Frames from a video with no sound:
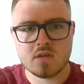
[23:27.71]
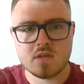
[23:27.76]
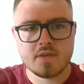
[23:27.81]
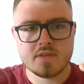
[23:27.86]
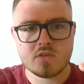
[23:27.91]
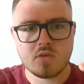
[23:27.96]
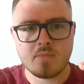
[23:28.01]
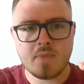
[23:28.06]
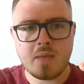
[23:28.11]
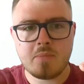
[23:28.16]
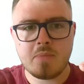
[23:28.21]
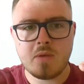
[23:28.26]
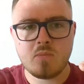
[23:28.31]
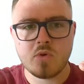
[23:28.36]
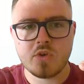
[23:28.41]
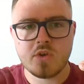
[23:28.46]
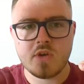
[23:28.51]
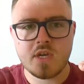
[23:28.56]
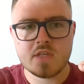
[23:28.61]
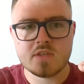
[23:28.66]
So maybe
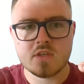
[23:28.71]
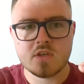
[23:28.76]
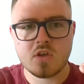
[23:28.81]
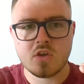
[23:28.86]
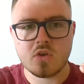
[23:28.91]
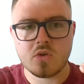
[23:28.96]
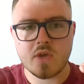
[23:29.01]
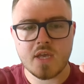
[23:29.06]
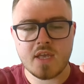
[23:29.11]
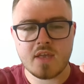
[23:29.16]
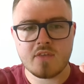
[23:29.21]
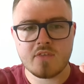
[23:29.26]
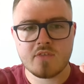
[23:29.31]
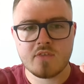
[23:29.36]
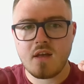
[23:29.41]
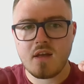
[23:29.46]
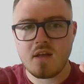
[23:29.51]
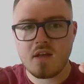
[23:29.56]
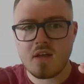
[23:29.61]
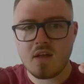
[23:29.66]
what you need to do is,
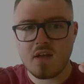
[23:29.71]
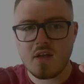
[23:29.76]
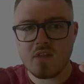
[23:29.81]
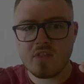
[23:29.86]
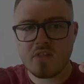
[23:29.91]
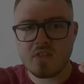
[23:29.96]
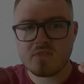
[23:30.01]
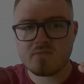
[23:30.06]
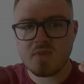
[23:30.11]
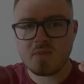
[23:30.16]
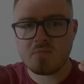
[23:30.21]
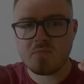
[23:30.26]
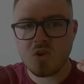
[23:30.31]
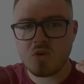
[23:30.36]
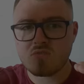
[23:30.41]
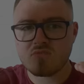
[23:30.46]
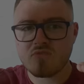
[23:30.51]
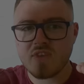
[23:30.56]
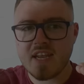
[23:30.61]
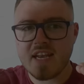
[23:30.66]
I'm
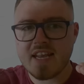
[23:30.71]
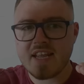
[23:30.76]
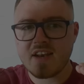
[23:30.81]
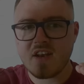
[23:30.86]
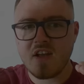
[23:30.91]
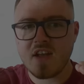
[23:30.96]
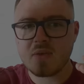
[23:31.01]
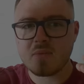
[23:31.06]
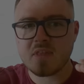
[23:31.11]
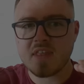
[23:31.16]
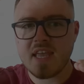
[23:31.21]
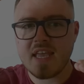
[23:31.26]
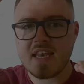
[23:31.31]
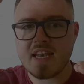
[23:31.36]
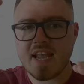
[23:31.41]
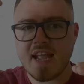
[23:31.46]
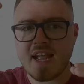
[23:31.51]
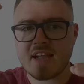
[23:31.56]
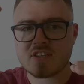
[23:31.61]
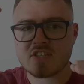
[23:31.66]
not really aligned with
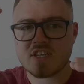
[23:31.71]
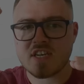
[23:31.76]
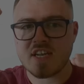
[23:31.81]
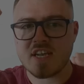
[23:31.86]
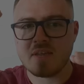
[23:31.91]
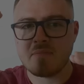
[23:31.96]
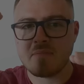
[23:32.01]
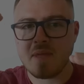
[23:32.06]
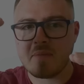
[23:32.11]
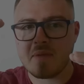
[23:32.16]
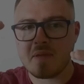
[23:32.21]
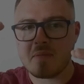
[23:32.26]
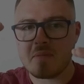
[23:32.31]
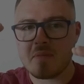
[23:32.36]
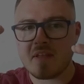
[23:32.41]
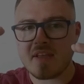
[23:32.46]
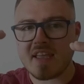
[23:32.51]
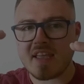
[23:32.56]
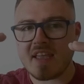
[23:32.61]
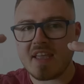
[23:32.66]
healing actually. Maybe I'm
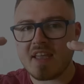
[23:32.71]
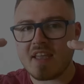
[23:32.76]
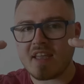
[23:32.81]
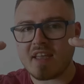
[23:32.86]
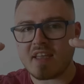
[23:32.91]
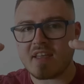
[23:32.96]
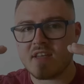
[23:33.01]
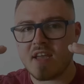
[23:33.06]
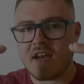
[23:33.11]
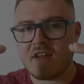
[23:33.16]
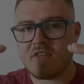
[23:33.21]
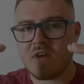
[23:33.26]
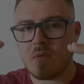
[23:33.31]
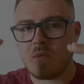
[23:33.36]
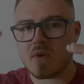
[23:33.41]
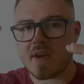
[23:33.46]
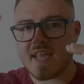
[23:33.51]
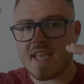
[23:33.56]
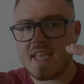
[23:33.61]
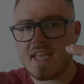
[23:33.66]
like here. And if I
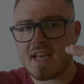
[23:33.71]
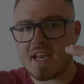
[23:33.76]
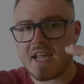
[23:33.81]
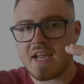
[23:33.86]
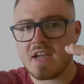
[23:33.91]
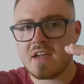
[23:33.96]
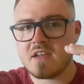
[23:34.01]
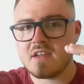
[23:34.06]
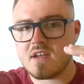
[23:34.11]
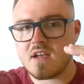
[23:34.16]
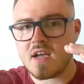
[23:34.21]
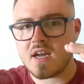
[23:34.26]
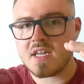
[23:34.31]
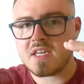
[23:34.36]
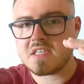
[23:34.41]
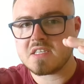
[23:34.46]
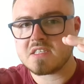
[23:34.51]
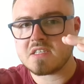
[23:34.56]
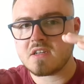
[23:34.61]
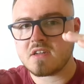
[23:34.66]
want healing, I need
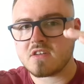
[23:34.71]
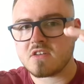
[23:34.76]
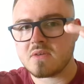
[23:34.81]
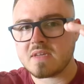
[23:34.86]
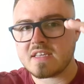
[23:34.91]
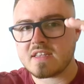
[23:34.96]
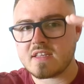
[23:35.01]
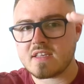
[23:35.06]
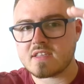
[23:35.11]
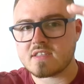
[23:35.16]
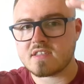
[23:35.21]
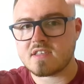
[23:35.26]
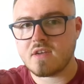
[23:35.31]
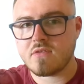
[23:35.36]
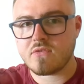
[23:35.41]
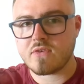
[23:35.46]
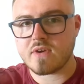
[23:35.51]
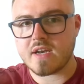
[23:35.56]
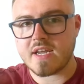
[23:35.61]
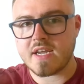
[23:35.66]
to start doing things
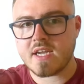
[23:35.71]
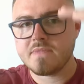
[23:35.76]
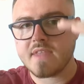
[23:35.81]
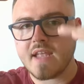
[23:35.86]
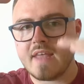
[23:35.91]
differently.